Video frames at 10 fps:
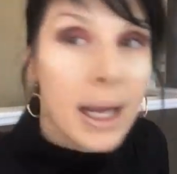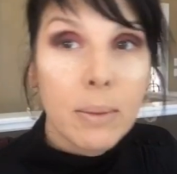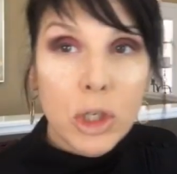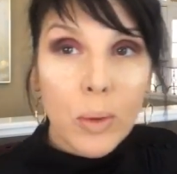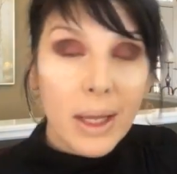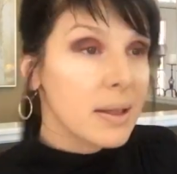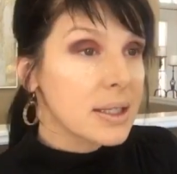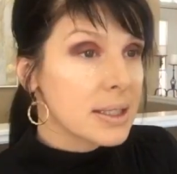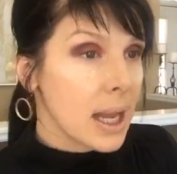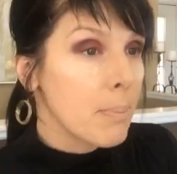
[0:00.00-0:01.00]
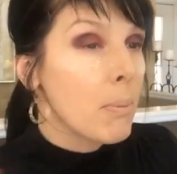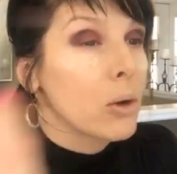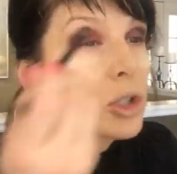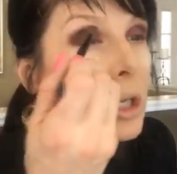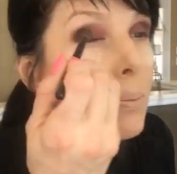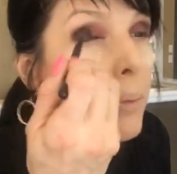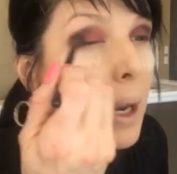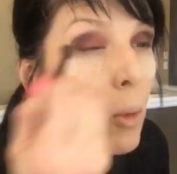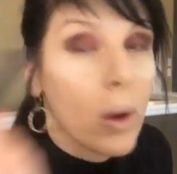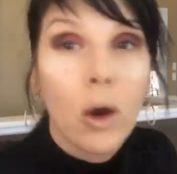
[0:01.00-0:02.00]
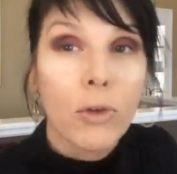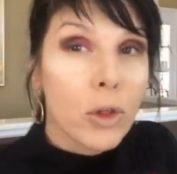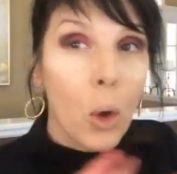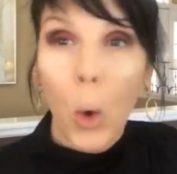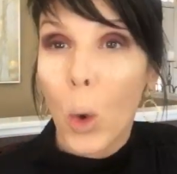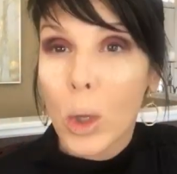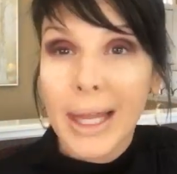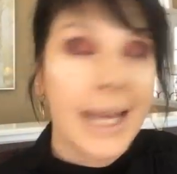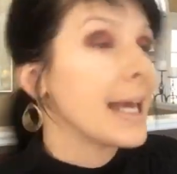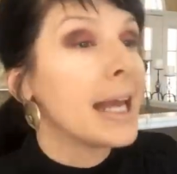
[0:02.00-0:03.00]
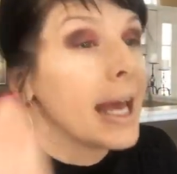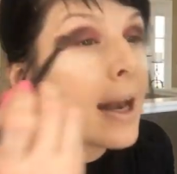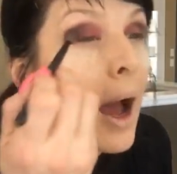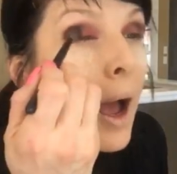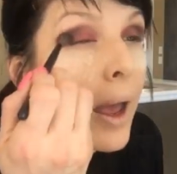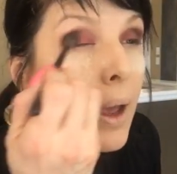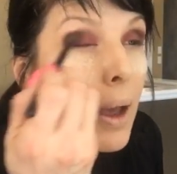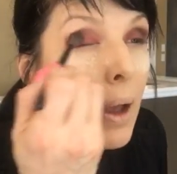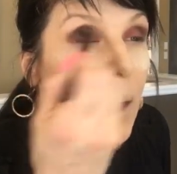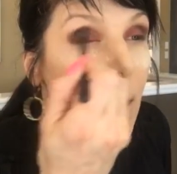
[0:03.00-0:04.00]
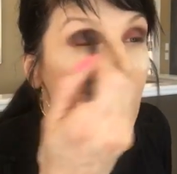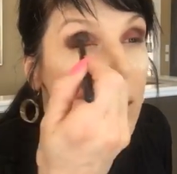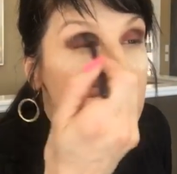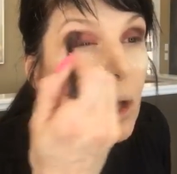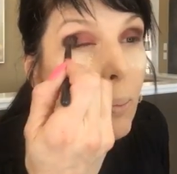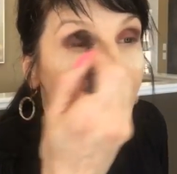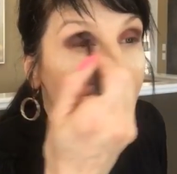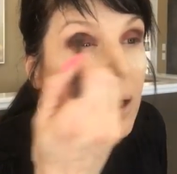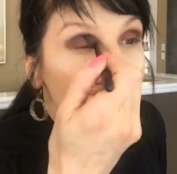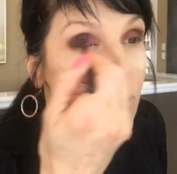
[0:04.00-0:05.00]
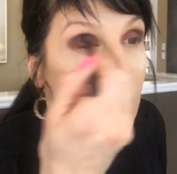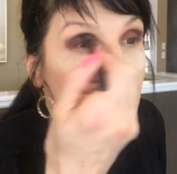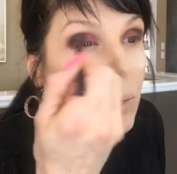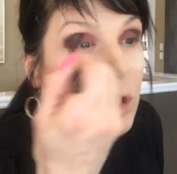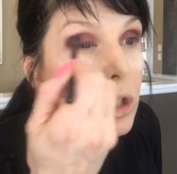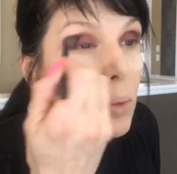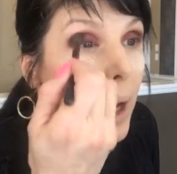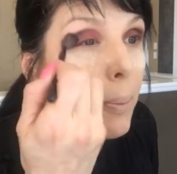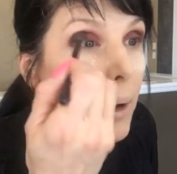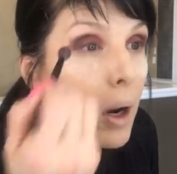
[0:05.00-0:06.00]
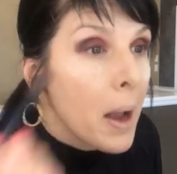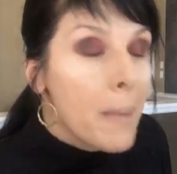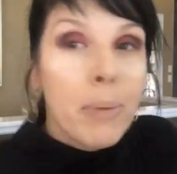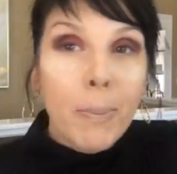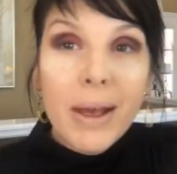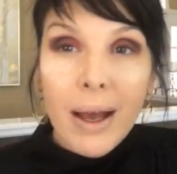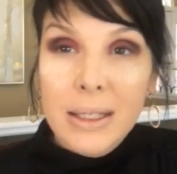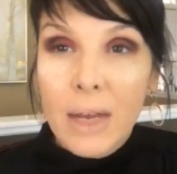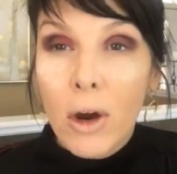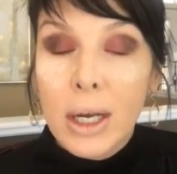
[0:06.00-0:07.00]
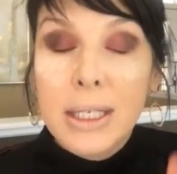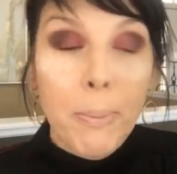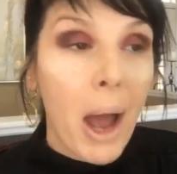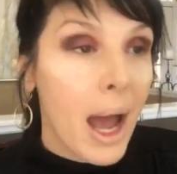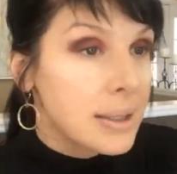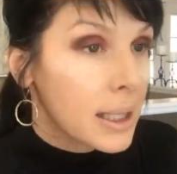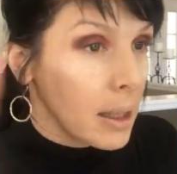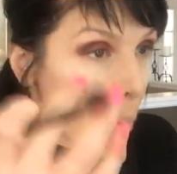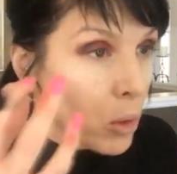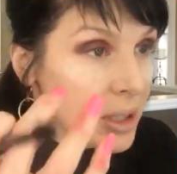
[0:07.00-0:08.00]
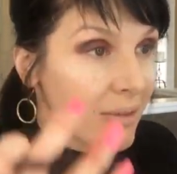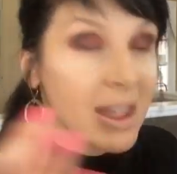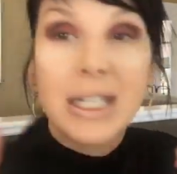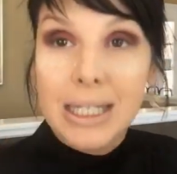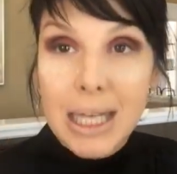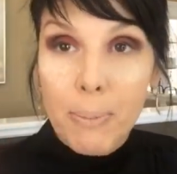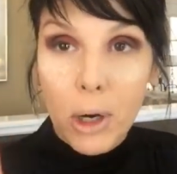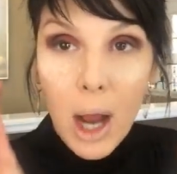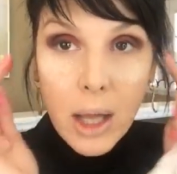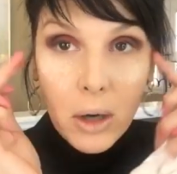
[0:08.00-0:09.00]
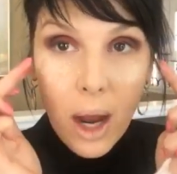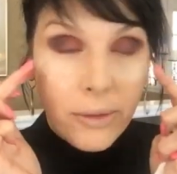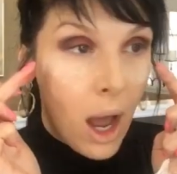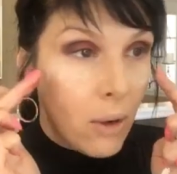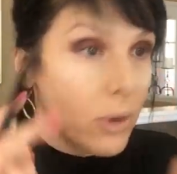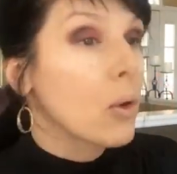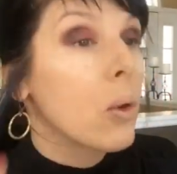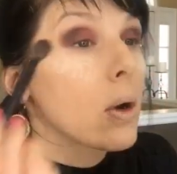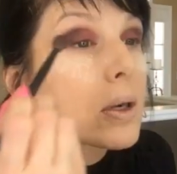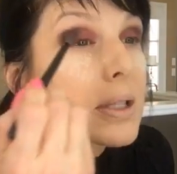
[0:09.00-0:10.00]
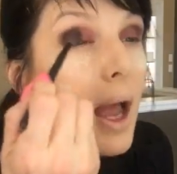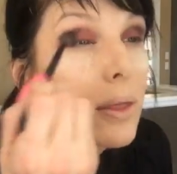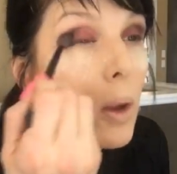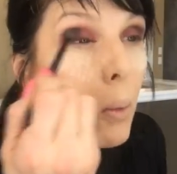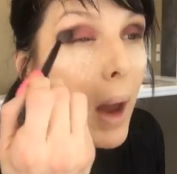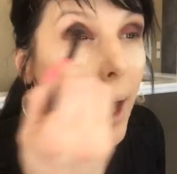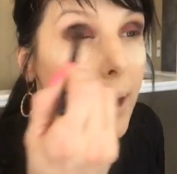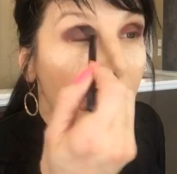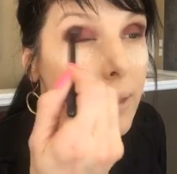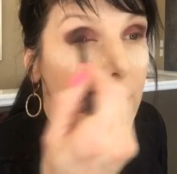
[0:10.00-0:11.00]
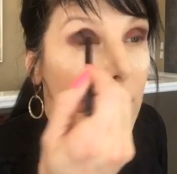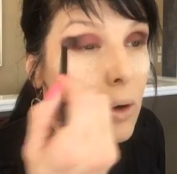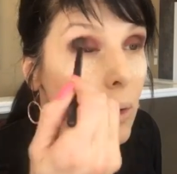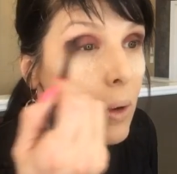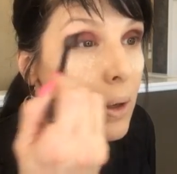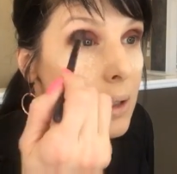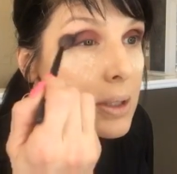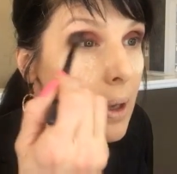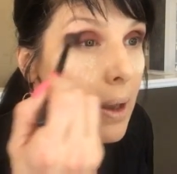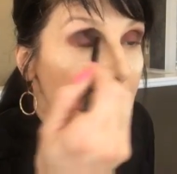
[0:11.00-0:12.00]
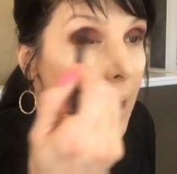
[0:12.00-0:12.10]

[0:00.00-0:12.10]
And I'm doing the same motion, but I'm going over the whole lid and eye. So back and forth, windshield wiper, but because I've already deposited most of the deeper color on the outer corners and the red on the inner corners,